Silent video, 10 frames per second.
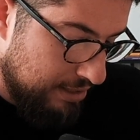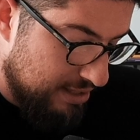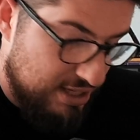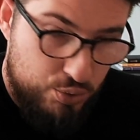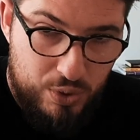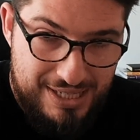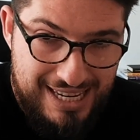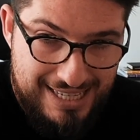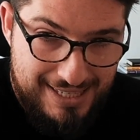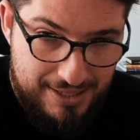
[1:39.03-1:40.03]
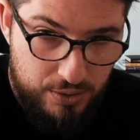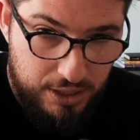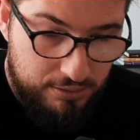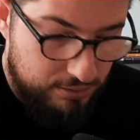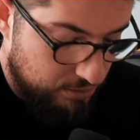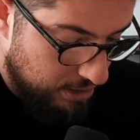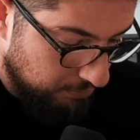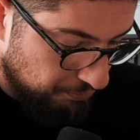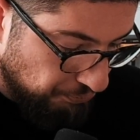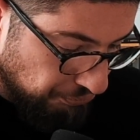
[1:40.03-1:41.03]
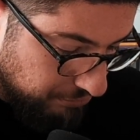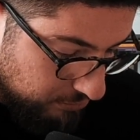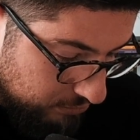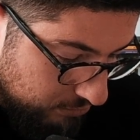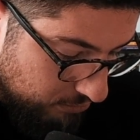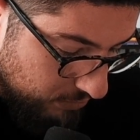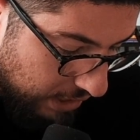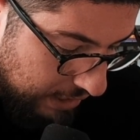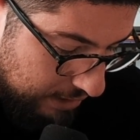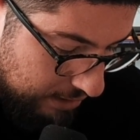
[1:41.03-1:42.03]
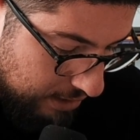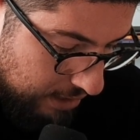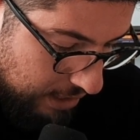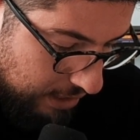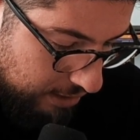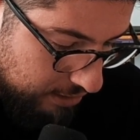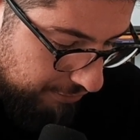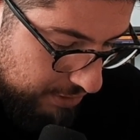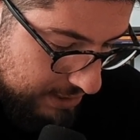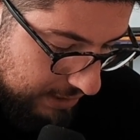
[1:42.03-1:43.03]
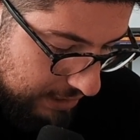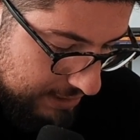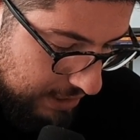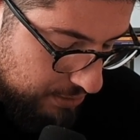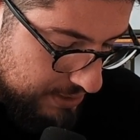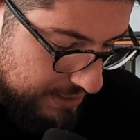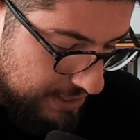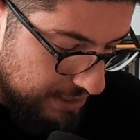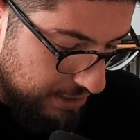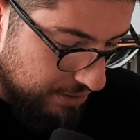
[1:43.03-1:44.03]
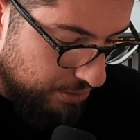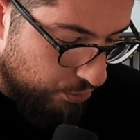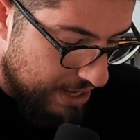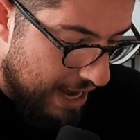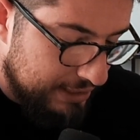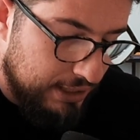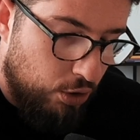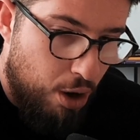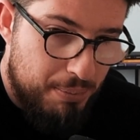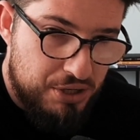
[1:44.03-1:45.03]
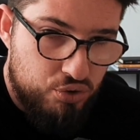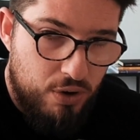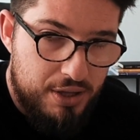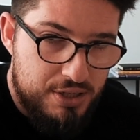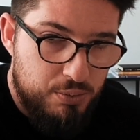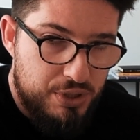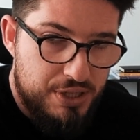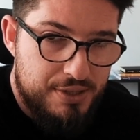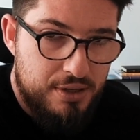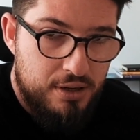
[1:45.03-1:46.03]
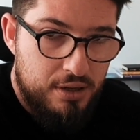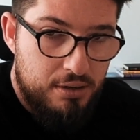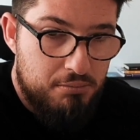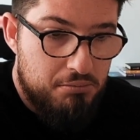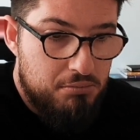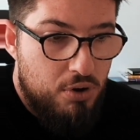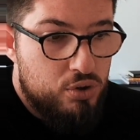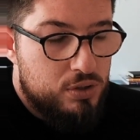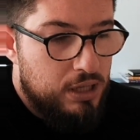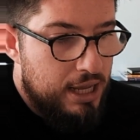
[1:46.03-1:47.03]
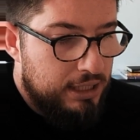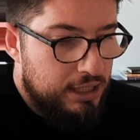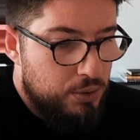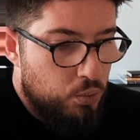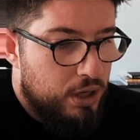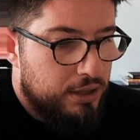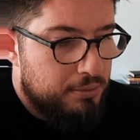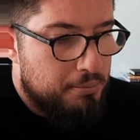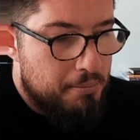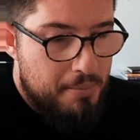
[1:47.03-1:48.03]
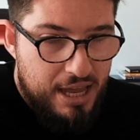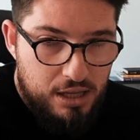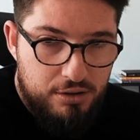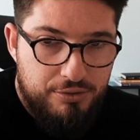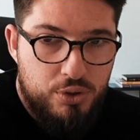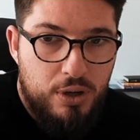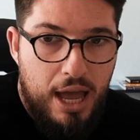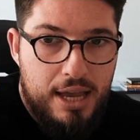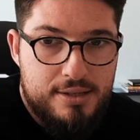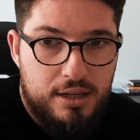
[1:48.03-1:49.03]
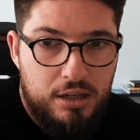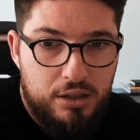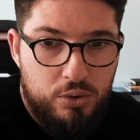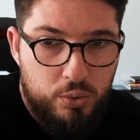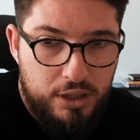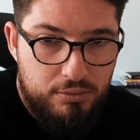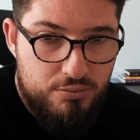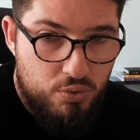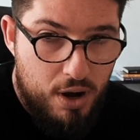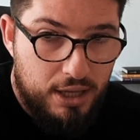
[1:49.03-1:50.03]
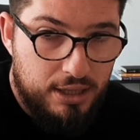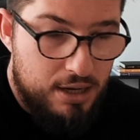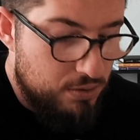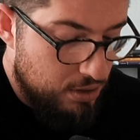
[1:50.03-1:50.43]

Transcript: This was necessary, okay? And the first thing that I'll tell you is the React and copy strategy, which is most likely what many of you guys are doing right now.